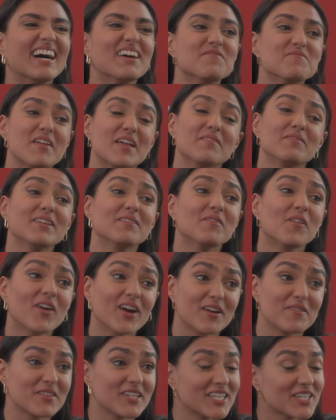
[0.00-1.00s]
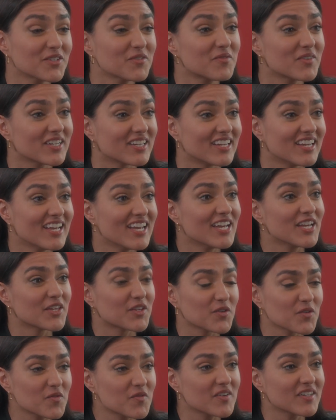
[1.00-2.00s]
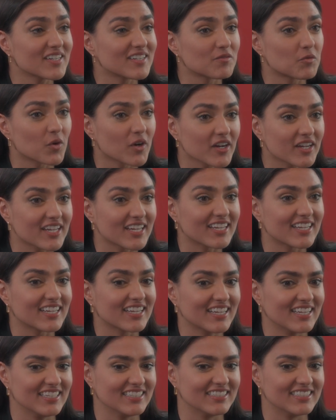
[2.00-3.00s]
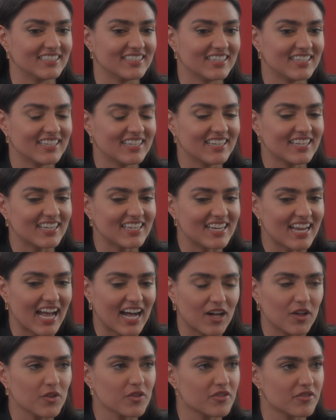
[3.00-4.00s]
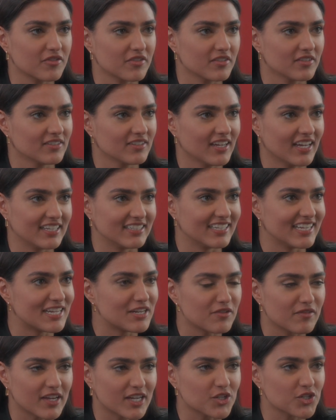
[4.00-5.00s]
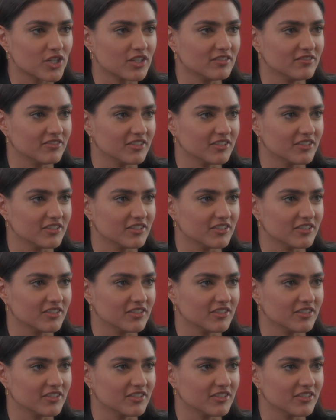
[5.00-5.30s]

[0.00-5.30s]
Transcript: Maybe more. I mean, you've been working in health and innovation